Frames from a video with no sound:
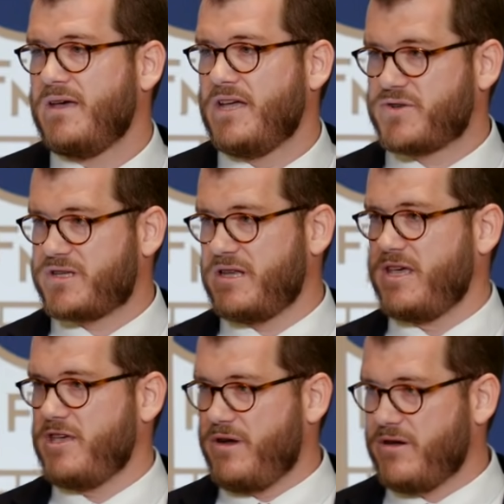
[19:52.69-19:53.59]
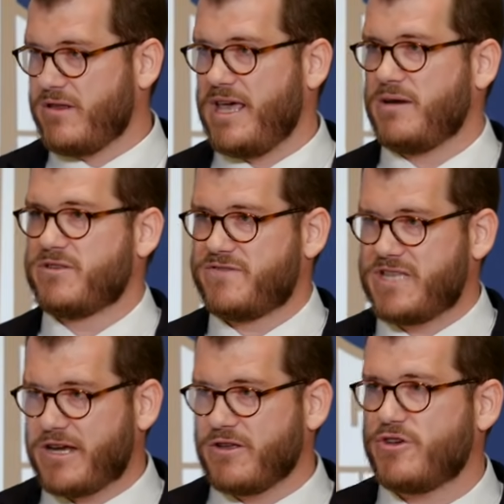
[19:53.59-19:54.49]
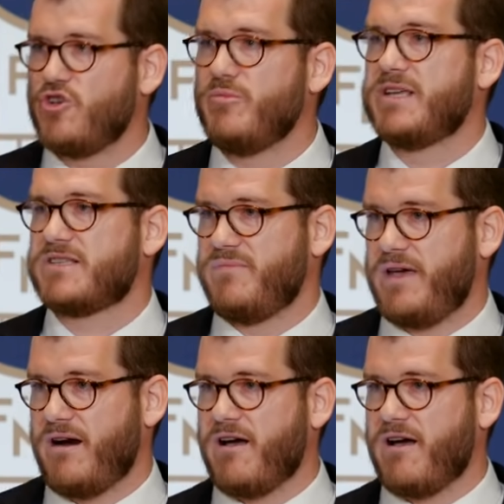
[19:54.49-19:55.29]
Interestingly, you hear the language of secular humanism there,